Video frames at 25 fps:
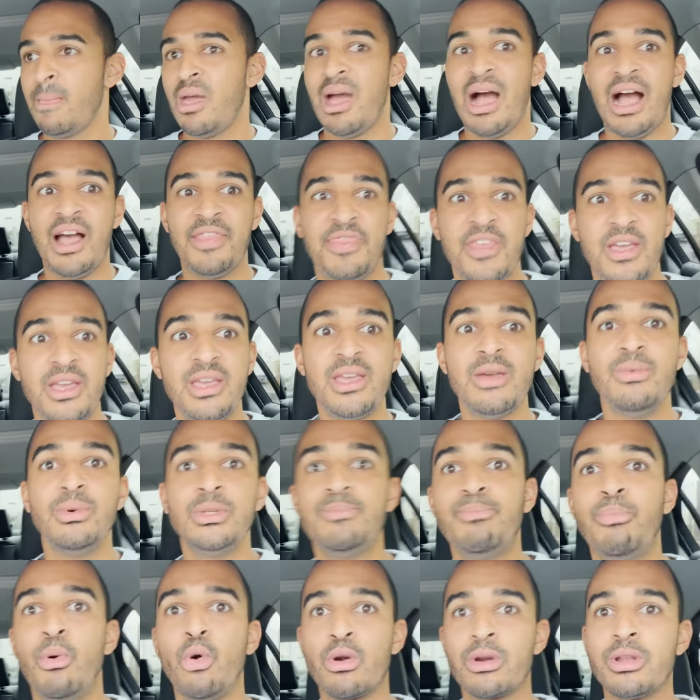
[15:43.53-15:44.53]
I think he was
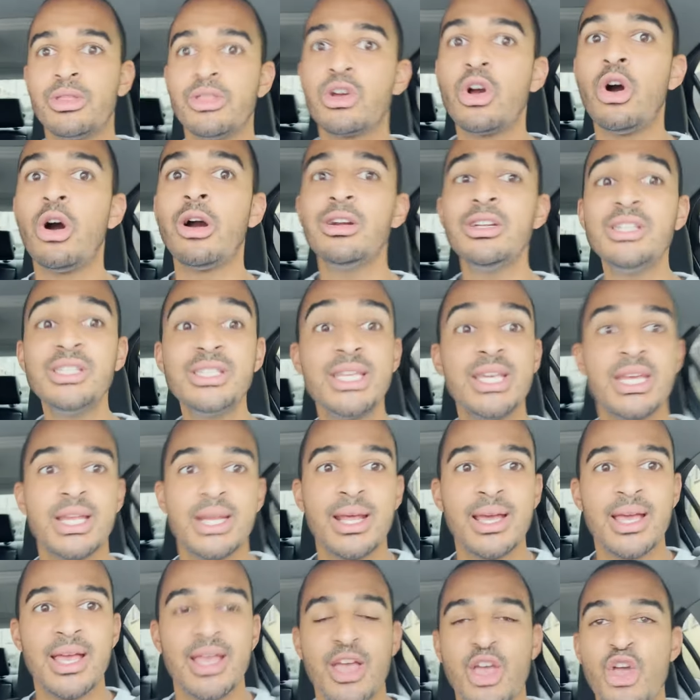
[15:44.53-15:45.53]
bored in the car seat.
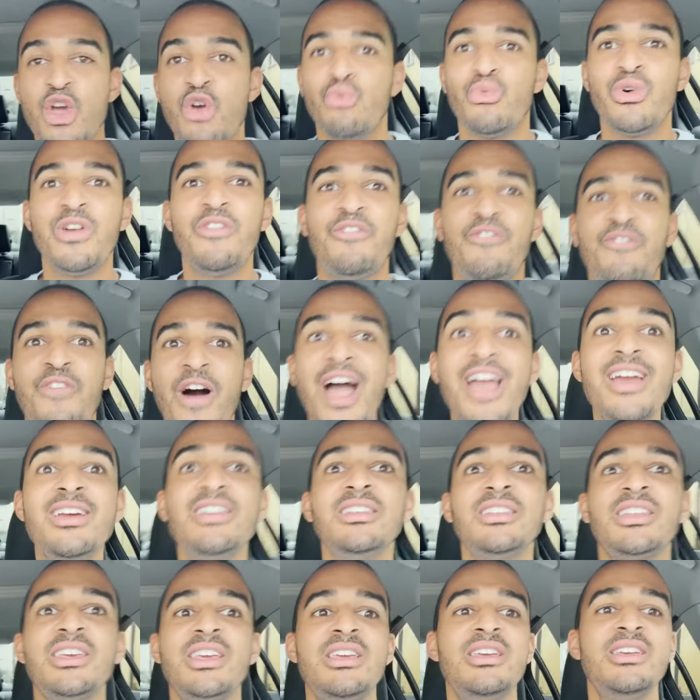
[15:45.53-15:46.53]
We
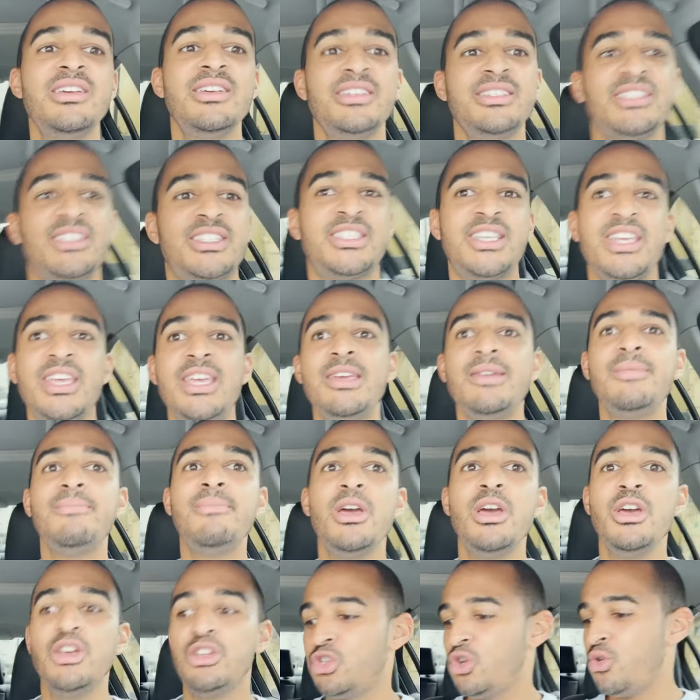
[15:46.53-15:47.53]
finally
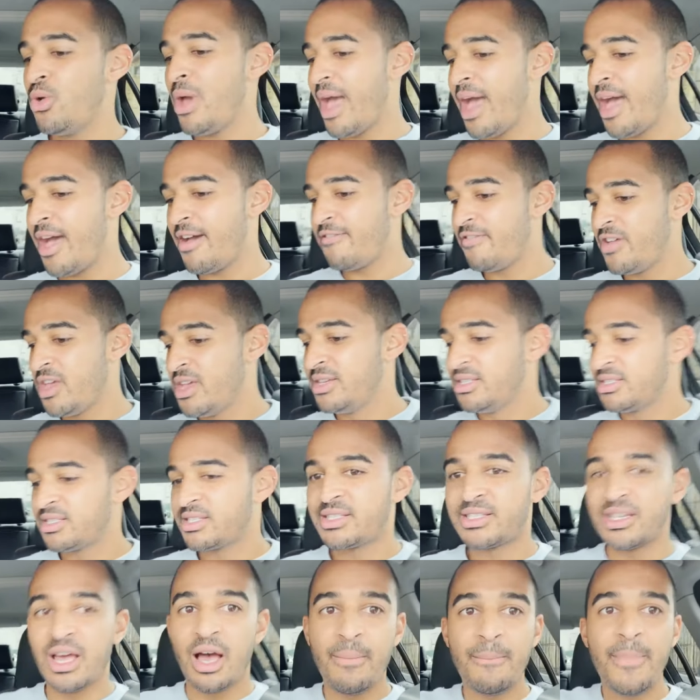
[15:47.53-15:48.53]
seem to have
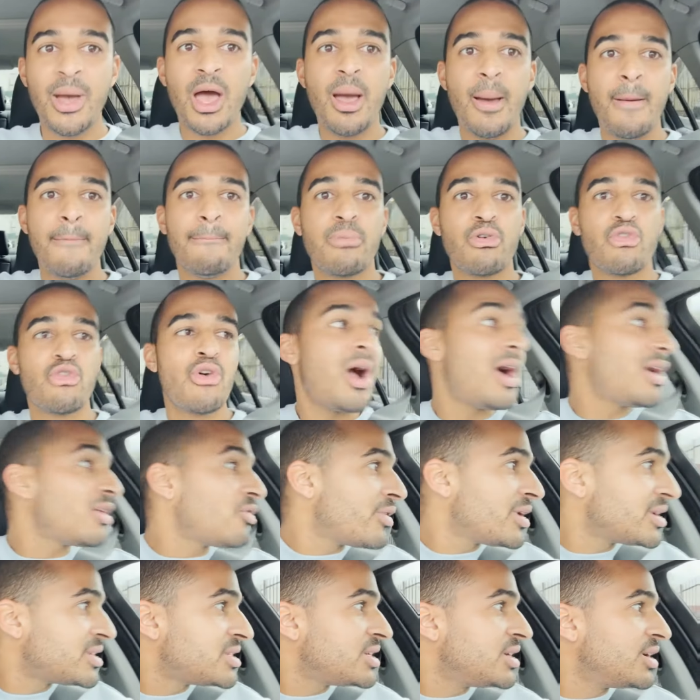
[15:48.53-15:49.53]
some
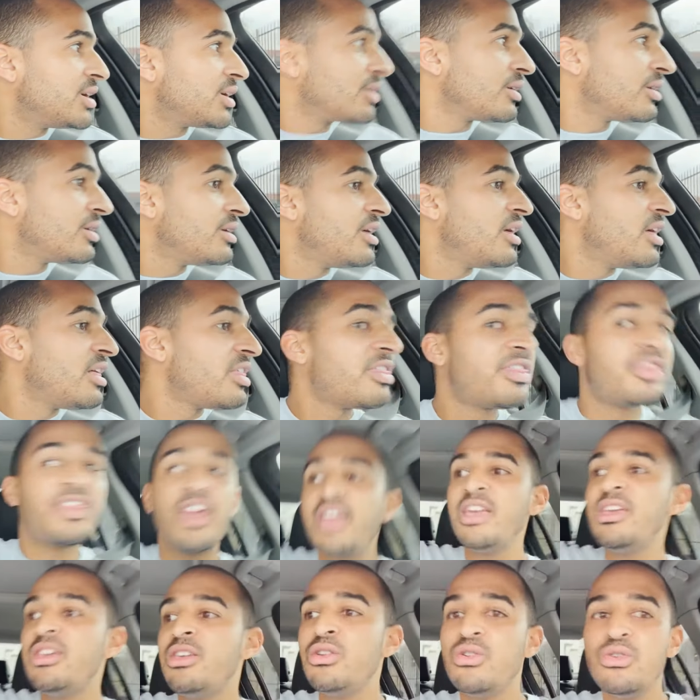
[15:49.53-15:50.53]
progress here.
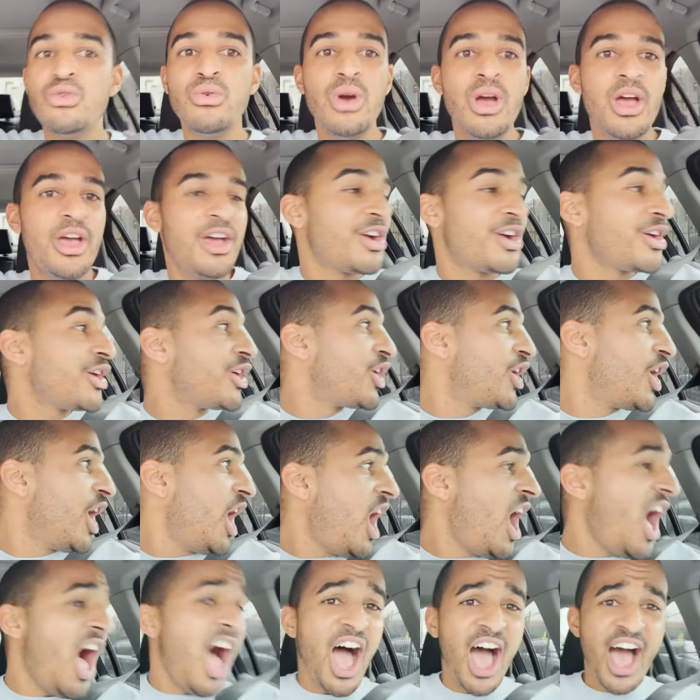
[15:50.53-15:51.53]
Thank you,
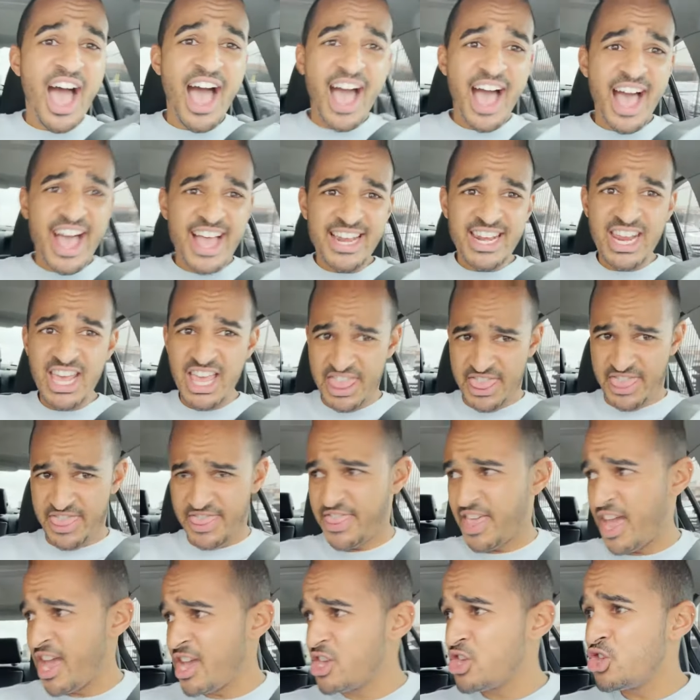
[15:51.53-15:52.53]
God.
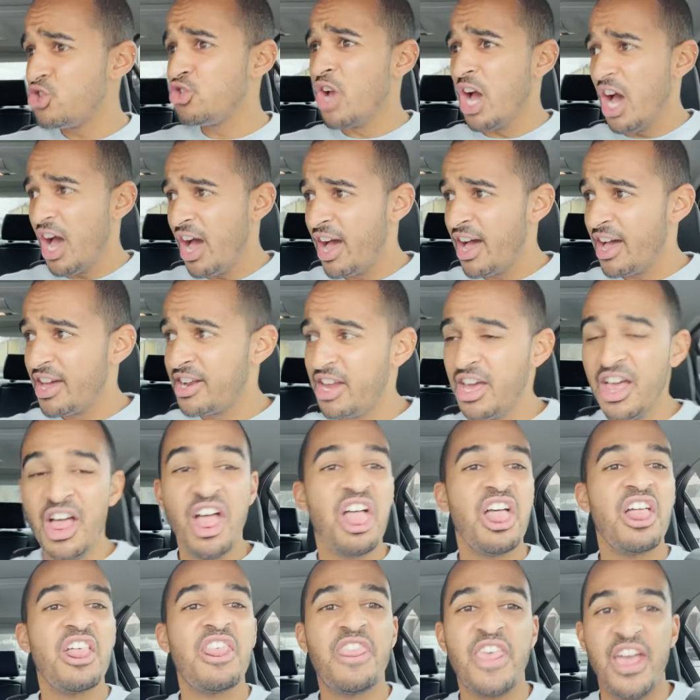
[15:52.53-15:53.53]
Thank you,
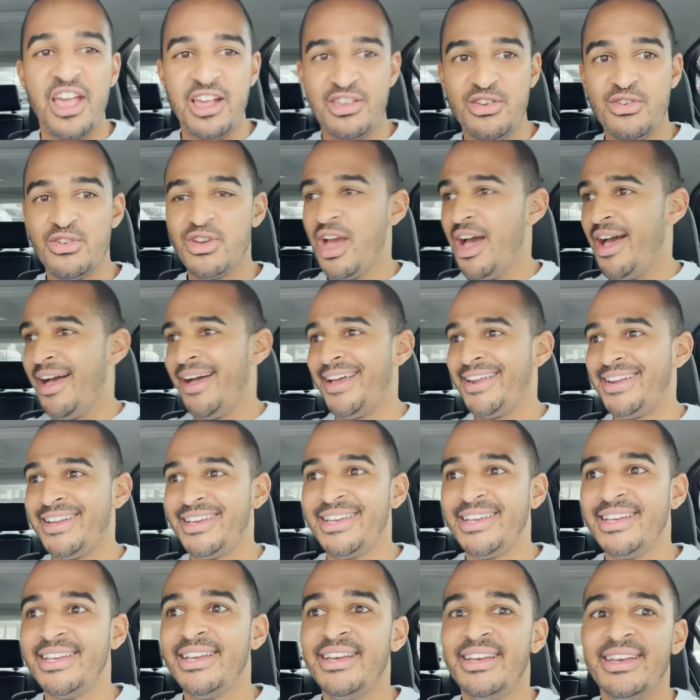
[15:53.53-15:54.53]
God. Thank you, God.
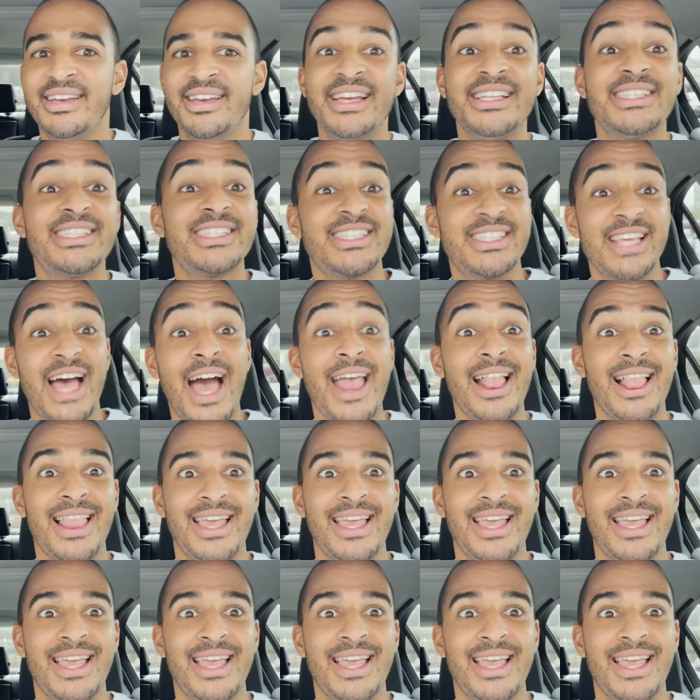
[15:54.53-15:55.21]
It's silent.